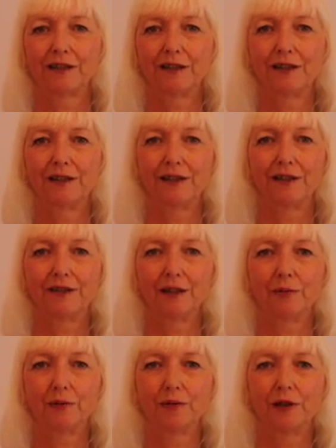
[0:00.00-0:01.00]
And as
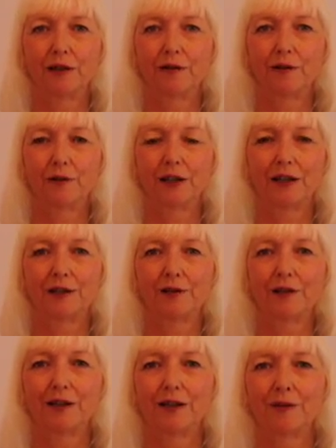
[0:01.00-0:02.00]
I'm doing now, looking
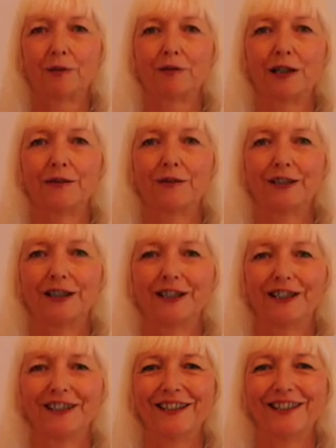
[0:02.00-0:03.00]
into the camera
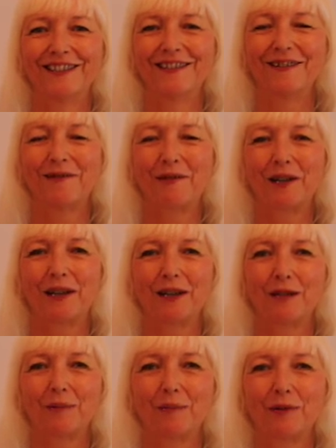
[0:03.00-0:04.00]
or looking
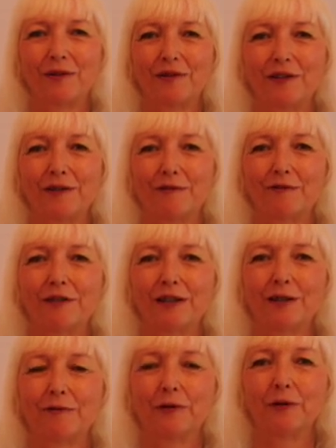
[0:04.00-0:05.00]
at the person in
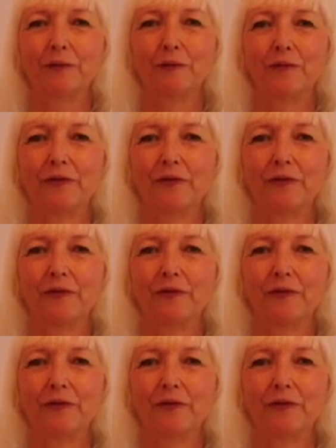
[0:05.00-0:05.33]
front of you,